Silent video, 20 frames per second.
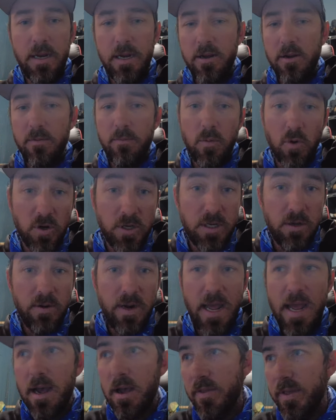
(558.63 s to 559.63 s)
you know, more so
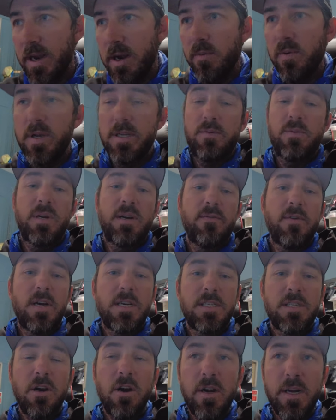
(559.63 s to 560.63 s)
now than I was whenever
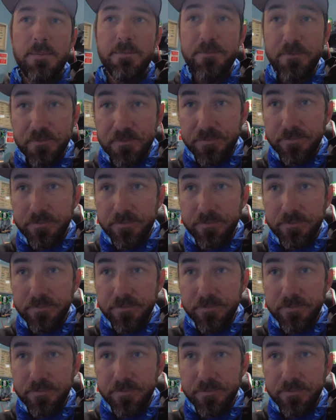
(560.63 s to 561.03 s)
I started.